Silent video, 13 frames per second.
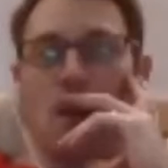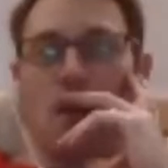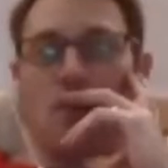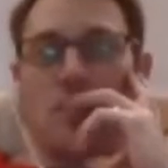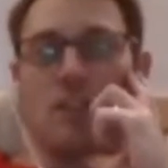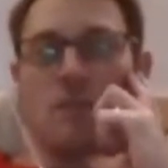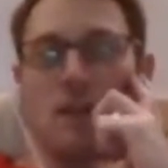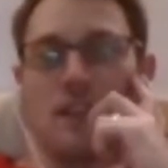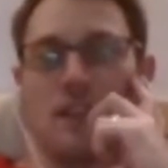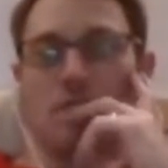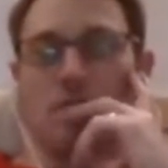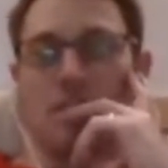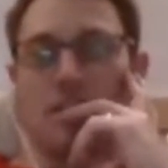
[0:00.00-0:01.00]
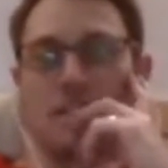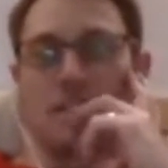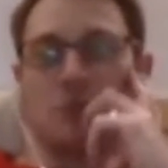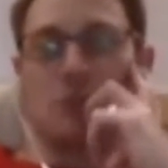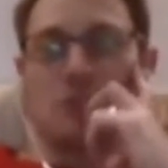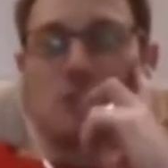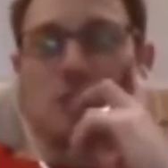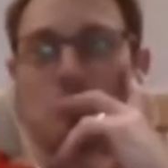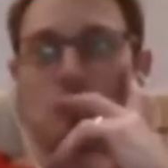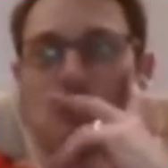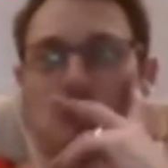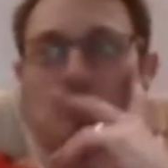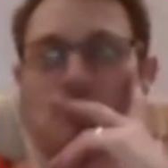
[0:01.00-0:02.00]
think you played it right into his
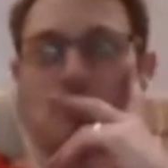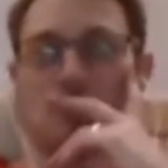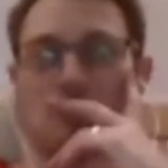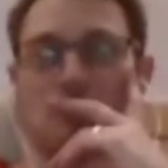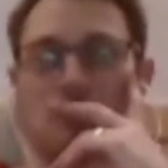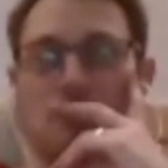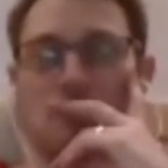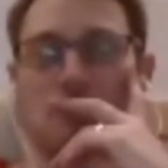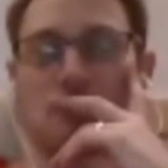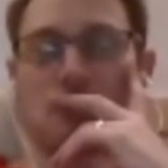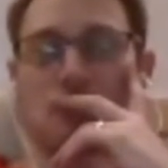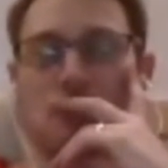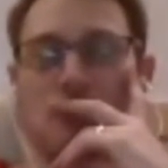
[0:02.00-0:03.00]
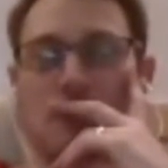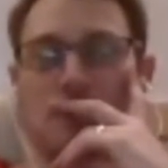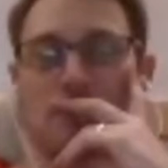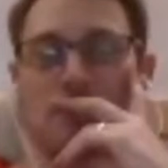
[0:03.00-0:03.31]
normal trait.